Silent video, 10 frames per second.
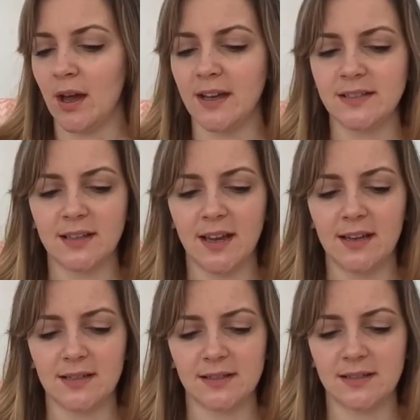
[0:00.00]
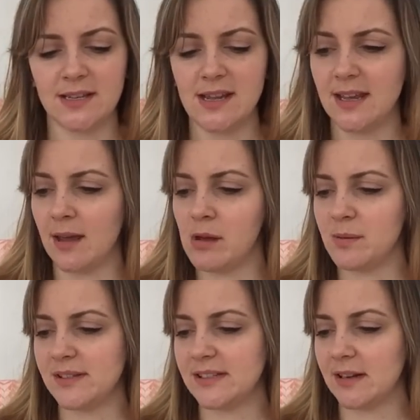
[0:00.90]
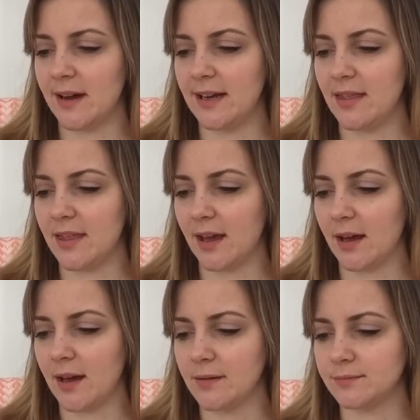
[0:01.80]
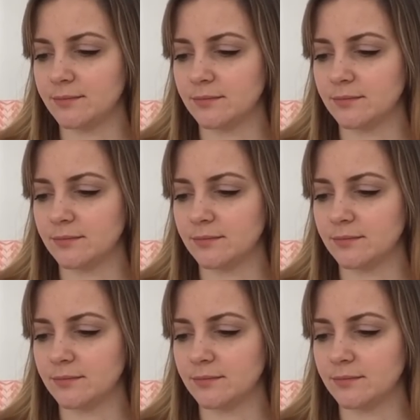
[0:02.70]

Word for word: I'd say it's DK, maybe slightly thicker.